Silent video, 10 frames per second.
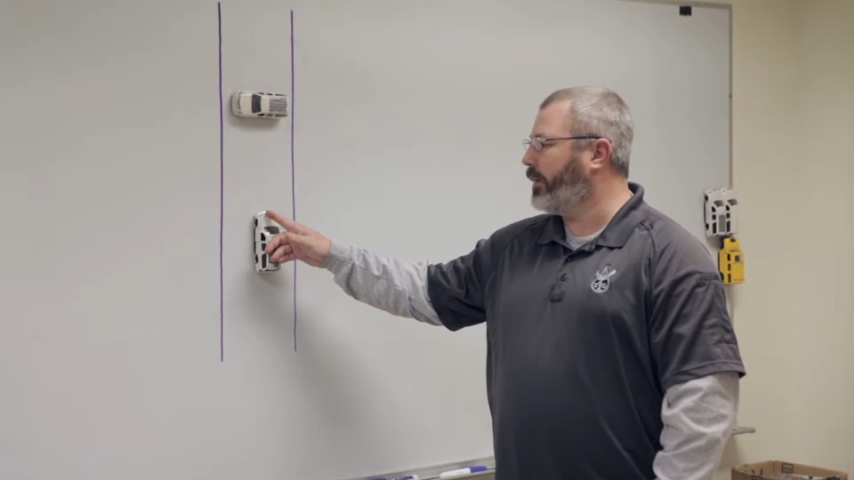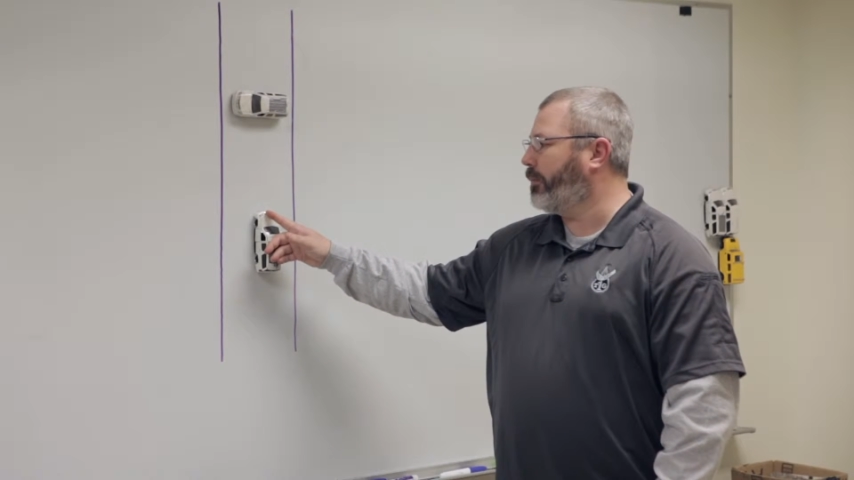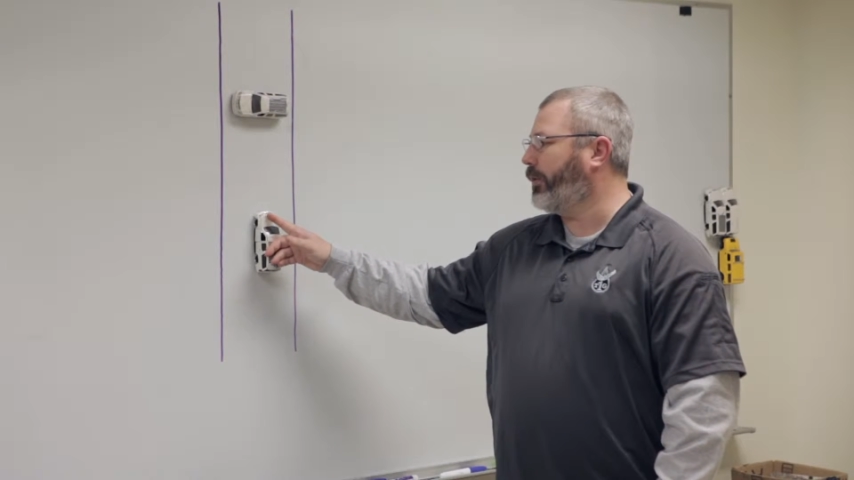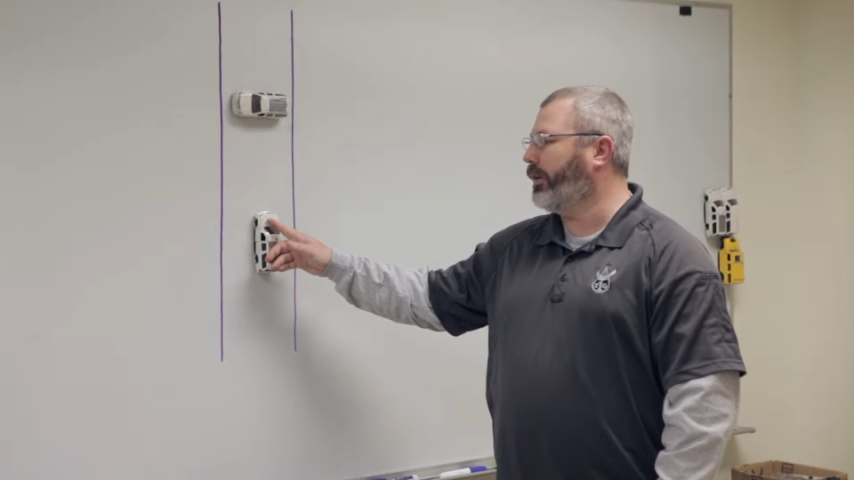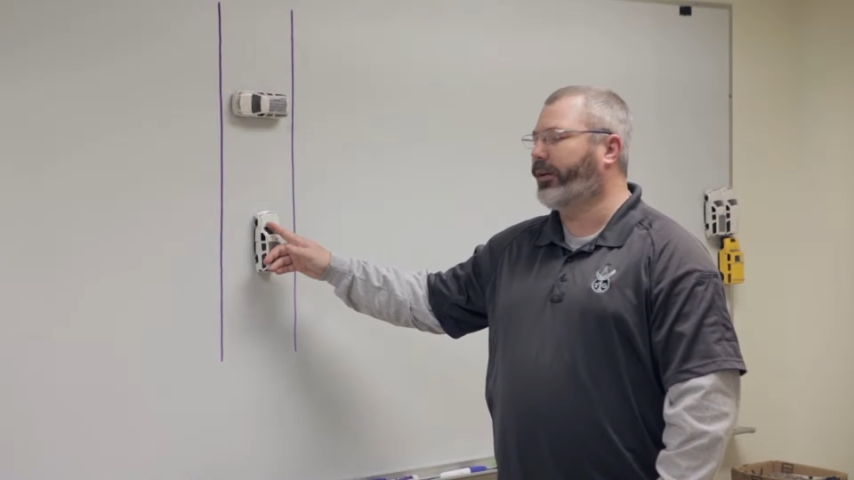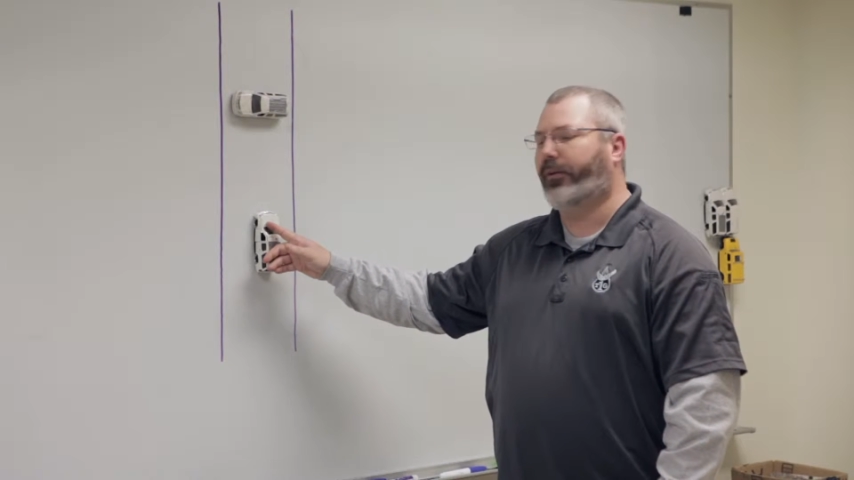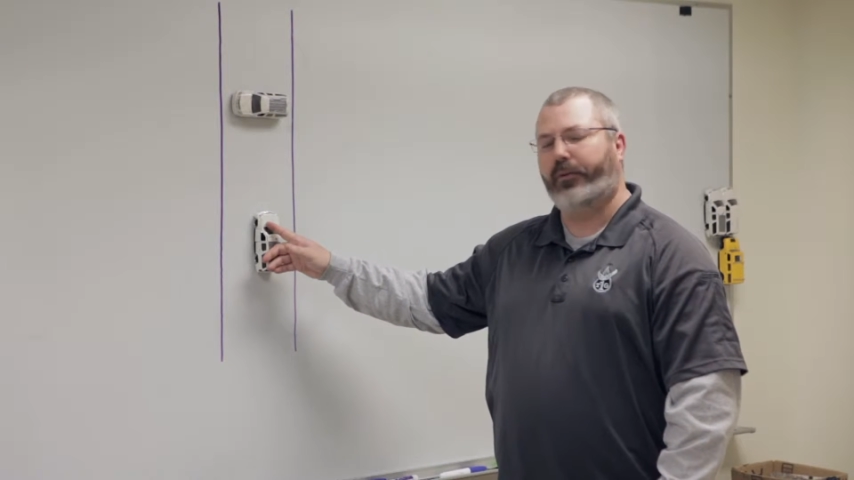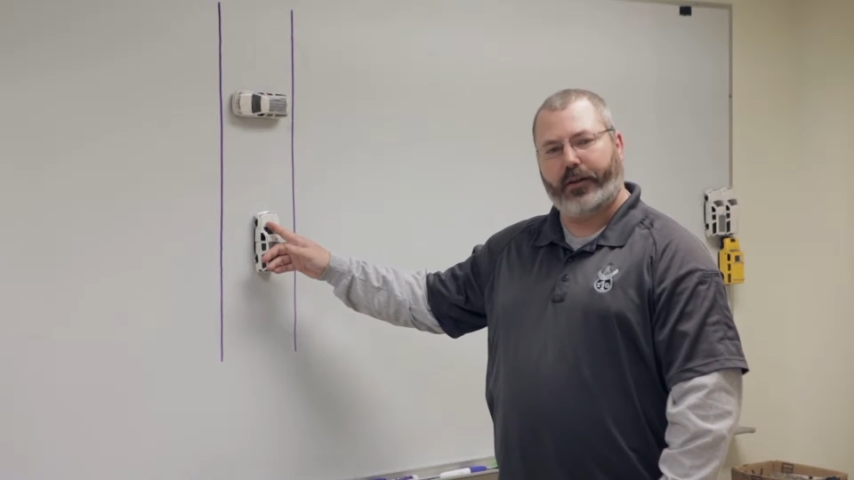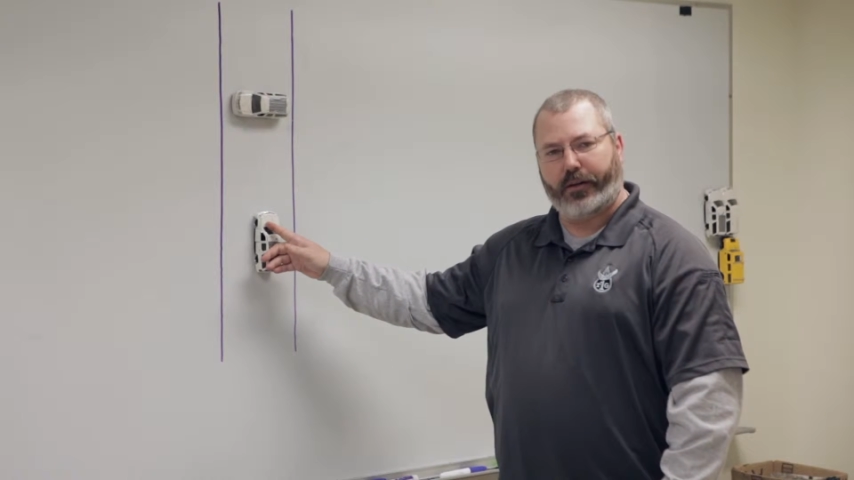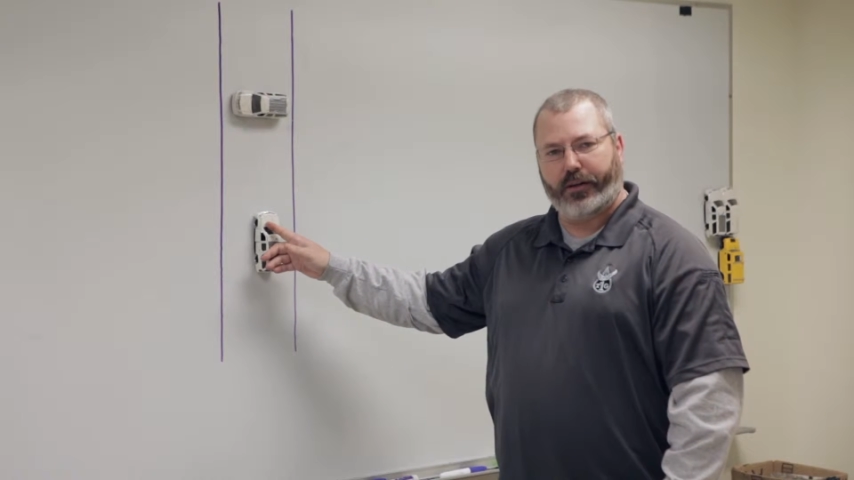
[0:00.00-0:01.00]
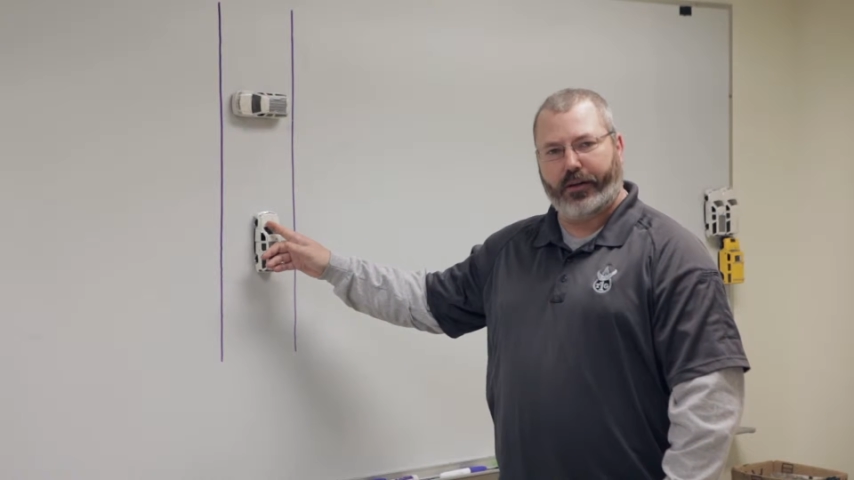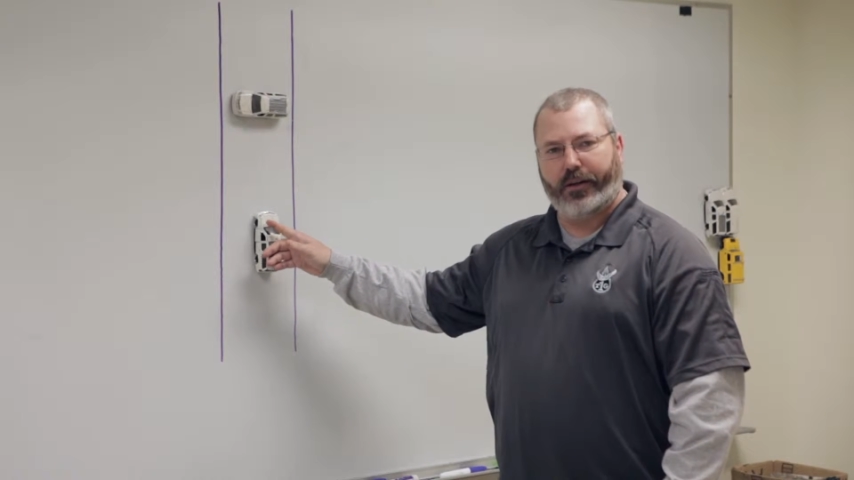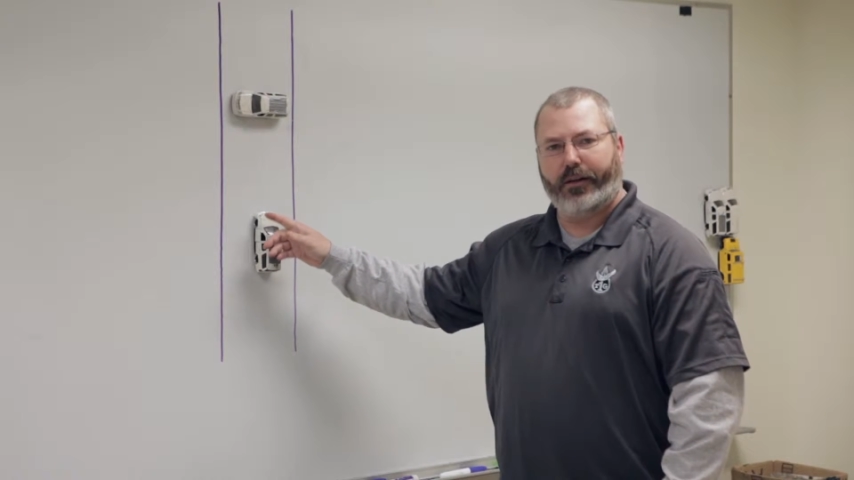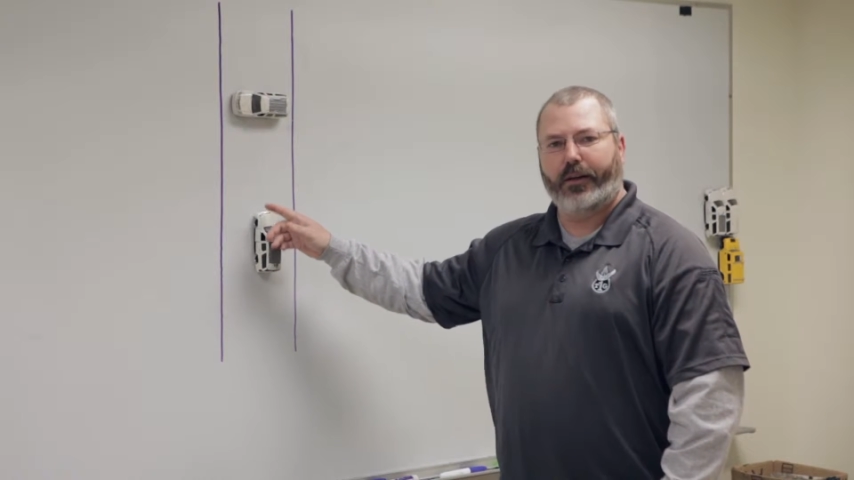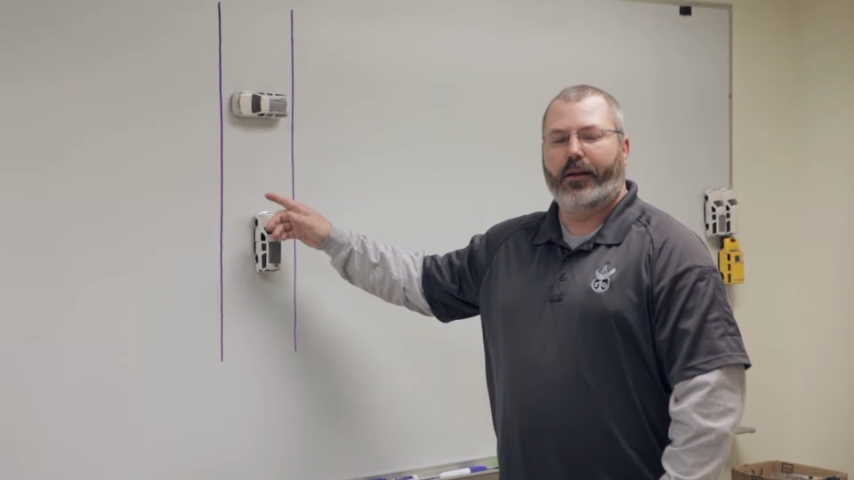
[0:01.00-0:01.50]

and put it on their hood,